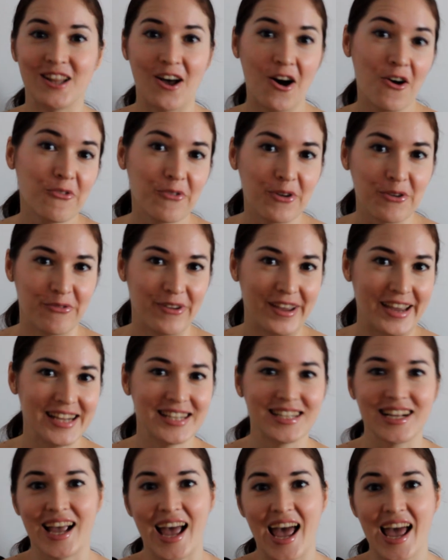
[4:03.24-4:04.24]
love with
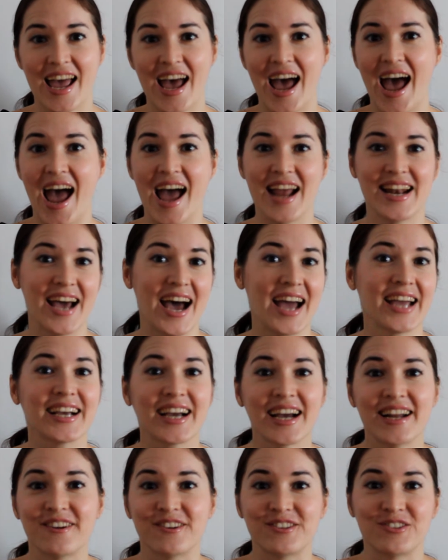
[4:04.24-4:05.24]
it and I
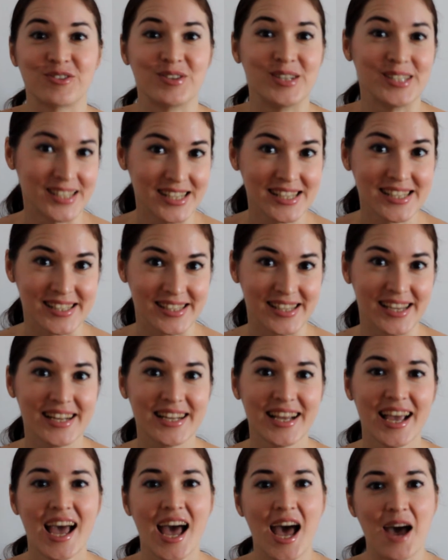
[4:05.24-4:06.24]
cannot resist
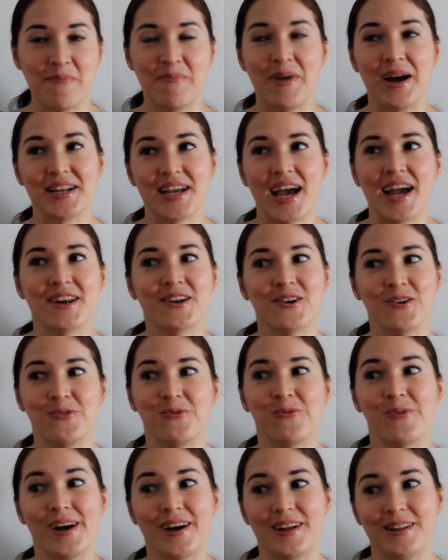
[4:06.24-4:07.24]
it, but I know,
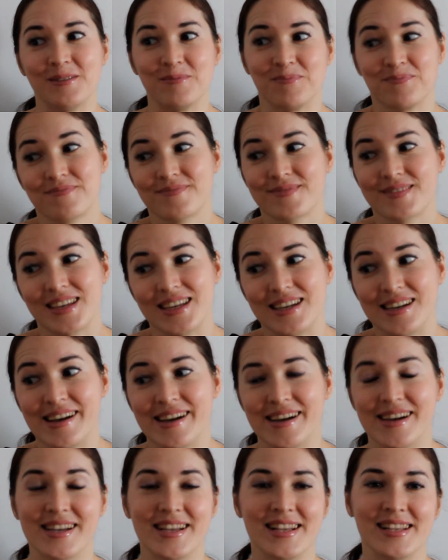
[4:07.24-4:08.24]
well,
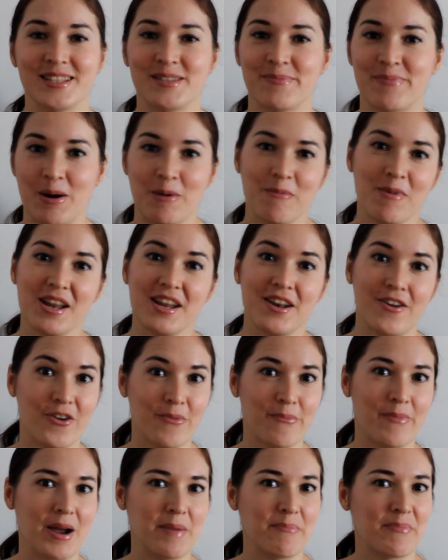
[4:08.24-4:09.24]
it's probably
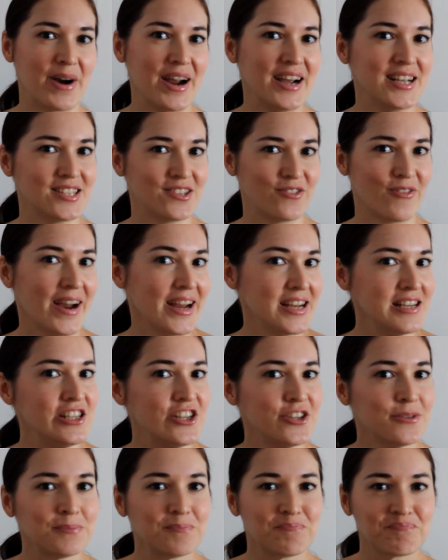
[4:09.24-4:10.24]
not my price
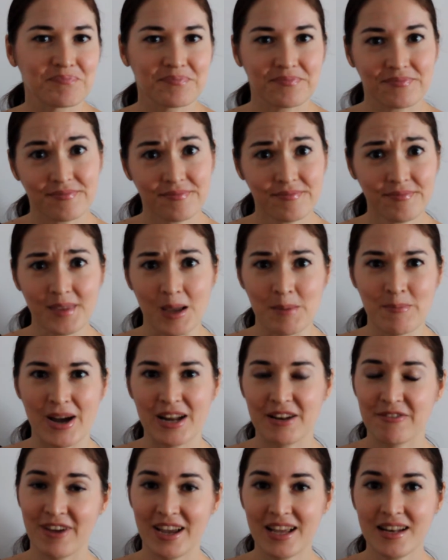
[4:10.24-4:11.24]
range,
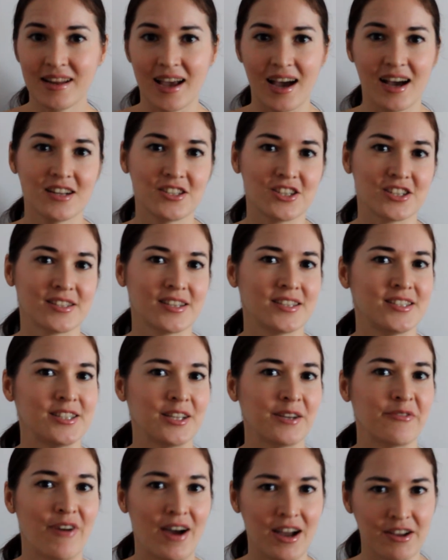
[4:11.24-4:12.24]
but then I just
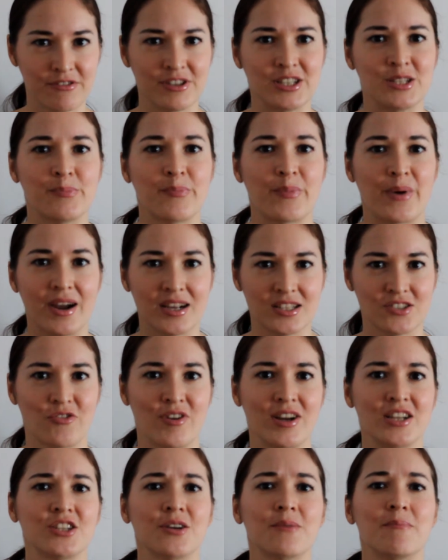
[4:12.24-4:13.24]
justify this price
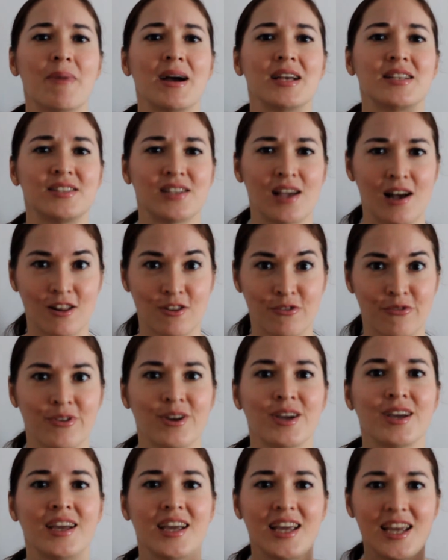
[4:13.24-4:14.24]
range myself
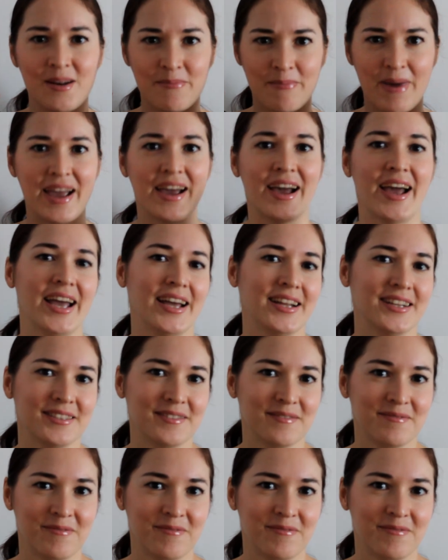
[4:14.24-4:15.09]
in my head